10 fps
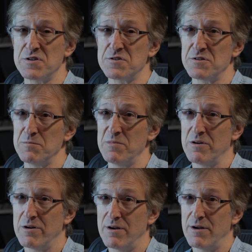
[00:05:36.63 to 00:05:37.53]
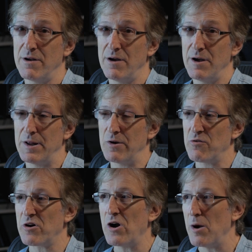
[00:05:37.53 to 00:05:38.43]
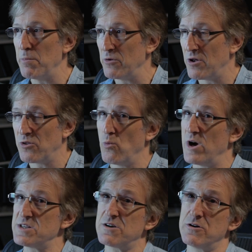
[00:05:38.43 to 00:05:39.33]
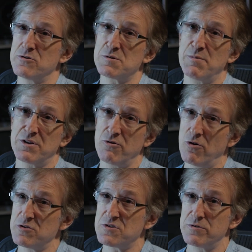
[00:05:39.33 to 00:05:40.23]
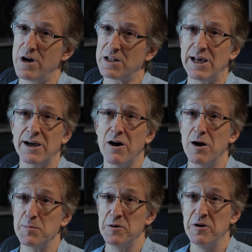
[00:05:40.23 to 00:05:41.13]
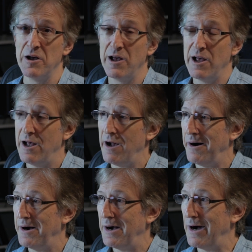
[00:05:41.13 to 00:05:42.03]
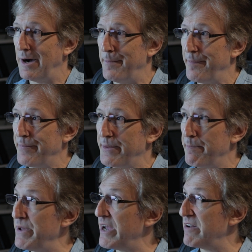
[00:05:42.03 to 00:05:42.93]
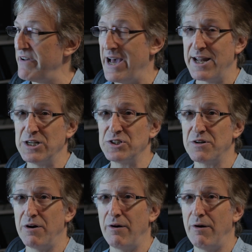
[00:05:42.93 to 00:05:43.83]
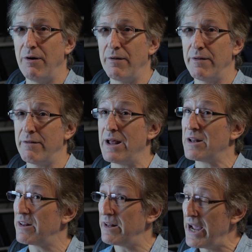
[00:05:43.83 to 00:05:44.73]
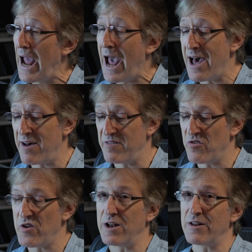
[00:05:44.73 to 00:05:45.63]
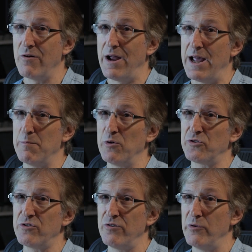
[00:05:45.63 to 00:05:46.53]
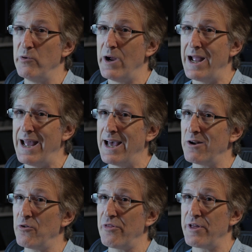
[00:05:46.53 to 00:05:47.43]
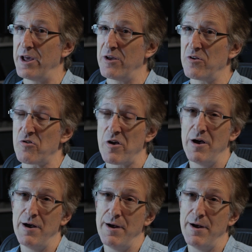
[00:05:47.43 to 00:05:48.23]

system. And there are a couple on the West Coast, but they're also not that common. The big advantage that they have is that they're able to handle things